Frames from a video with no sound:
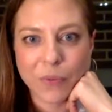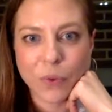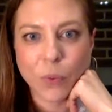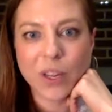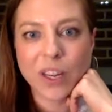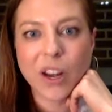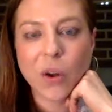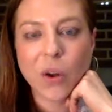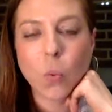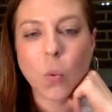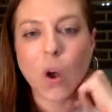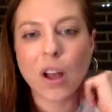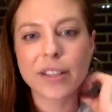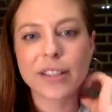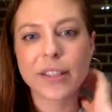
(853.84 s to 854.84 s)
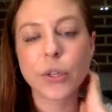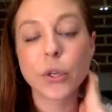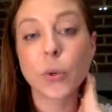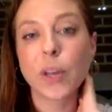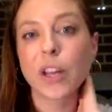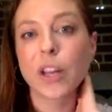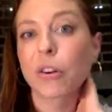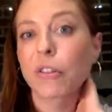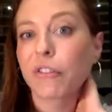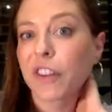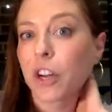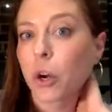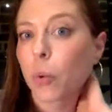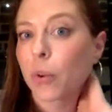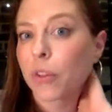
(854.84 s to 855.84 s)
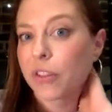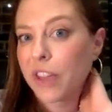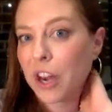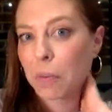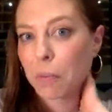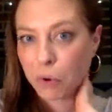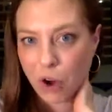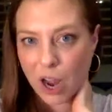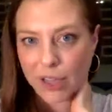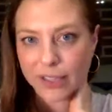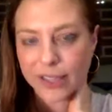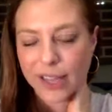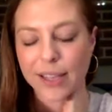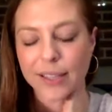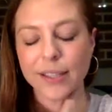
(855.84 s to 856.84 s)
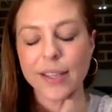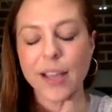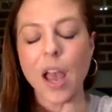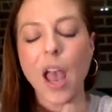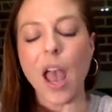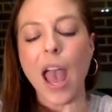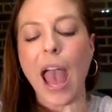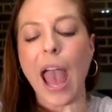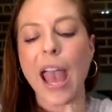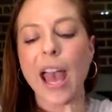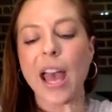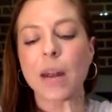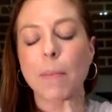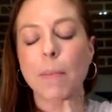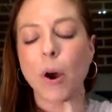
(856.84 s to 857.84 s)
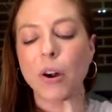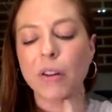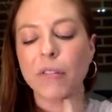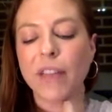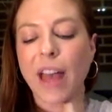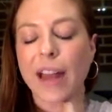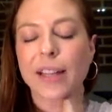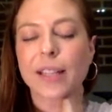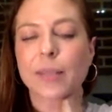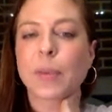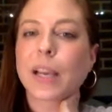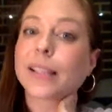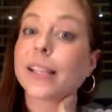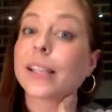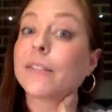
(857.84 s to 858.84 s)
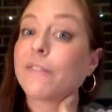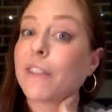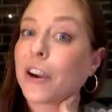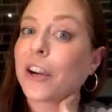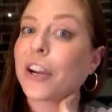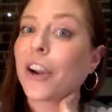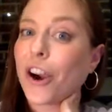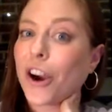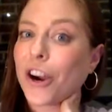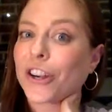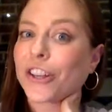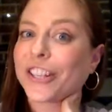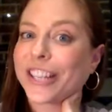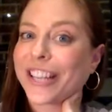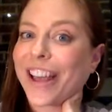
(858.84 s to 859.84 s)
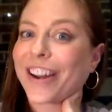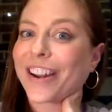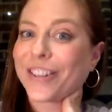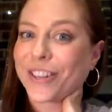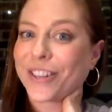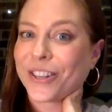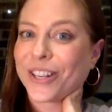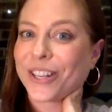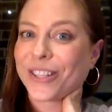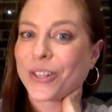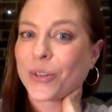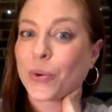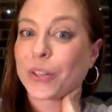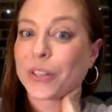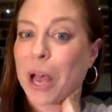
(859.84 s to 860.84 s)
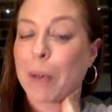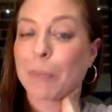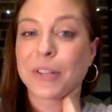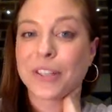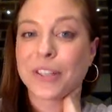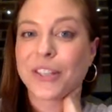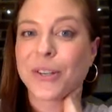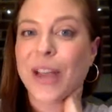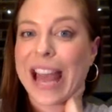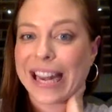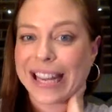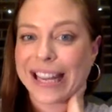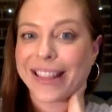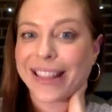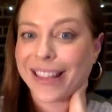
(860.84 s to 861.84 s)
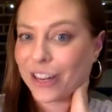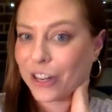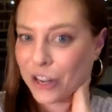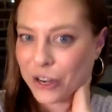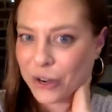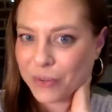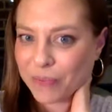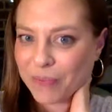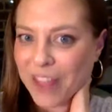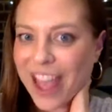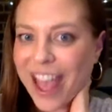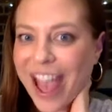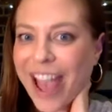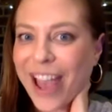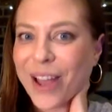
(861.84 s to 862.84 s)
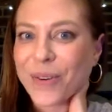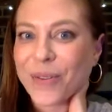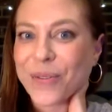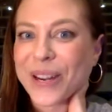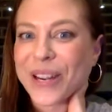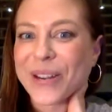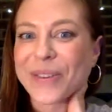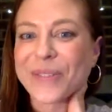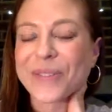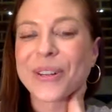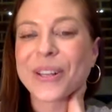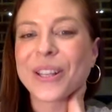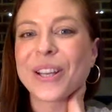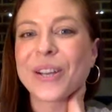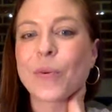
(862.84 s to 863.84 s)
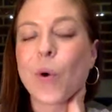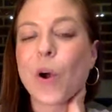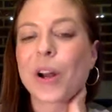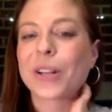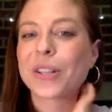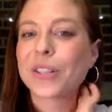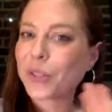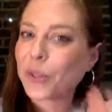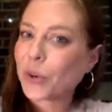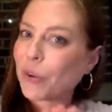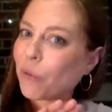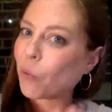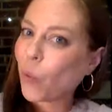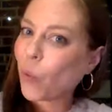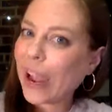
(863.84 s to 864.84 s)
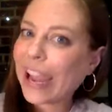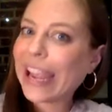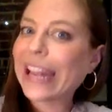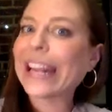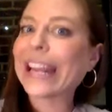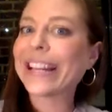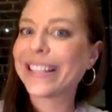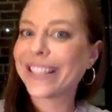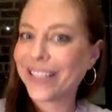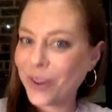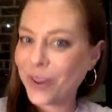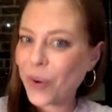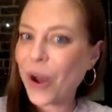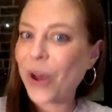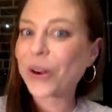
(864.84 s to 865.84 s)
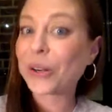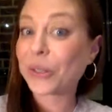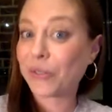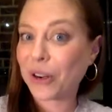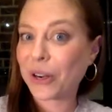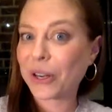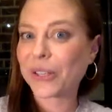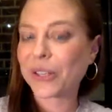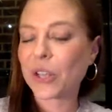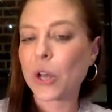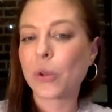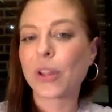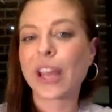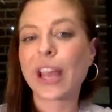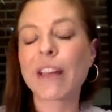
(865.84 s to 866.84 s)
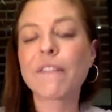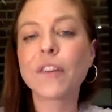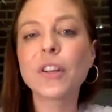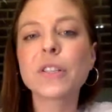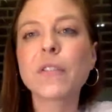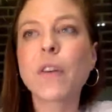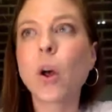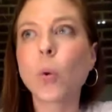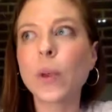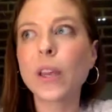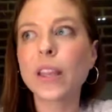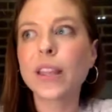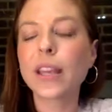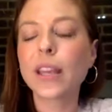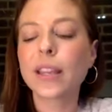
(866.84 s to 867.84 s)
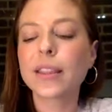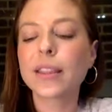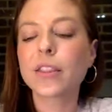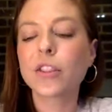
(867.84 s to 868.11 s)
We okay. didn't want to interfere with their process. And part of that is because it's very hard to get attorneys to adopt to anything new. And we really wanted to sort of wade into the waters very slowly. And first of all, we think